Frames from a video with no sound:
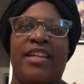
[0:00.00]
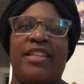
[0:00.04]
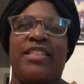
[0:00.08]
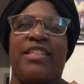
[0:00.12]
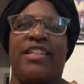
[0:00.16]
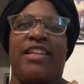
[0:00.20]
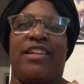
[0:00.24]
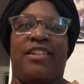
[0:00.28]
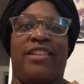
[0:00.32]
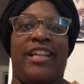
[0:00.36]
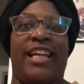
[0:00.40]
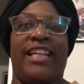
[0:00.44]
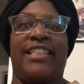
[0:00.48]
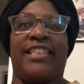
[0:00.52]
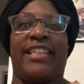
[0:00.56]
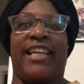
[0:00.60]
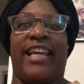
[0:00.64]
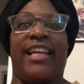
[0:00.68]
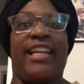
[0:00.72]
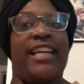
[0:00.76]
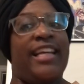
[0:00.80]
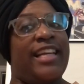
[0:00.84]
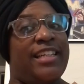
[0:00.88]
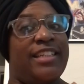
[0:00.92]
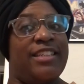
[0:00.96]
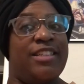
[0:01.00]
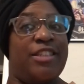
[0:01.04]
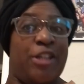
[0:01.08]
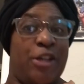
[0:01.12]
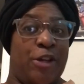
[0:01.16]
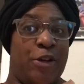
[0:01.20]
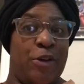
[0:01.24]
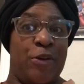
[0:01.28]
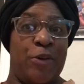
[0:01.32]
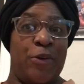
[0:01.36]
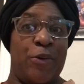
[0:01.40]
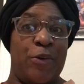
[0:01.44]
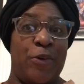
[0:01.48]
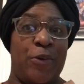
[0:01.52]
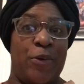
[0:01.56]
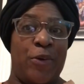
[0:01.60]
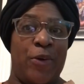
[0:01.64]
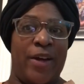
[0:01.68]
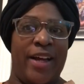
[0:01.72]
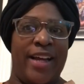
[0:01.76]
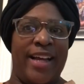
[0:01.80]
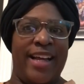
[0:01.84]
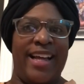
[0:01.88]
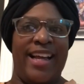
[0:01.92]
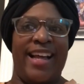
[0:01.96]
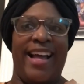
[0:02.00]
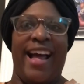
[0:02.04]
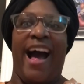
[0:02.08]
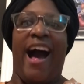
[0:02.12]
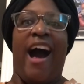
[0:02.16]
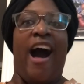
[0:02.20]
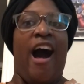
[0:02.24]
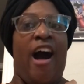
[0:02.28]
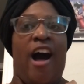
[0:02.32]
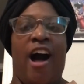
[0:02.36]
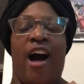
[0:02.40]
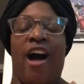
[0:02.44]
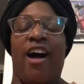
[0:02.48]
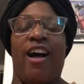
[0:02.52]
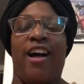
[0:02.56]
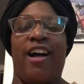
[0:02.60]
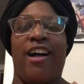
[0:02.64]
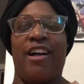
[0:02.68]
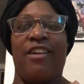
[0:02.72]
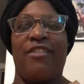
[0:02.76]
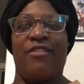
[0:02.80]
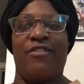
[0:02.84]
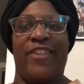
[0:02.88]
So let's get into a haul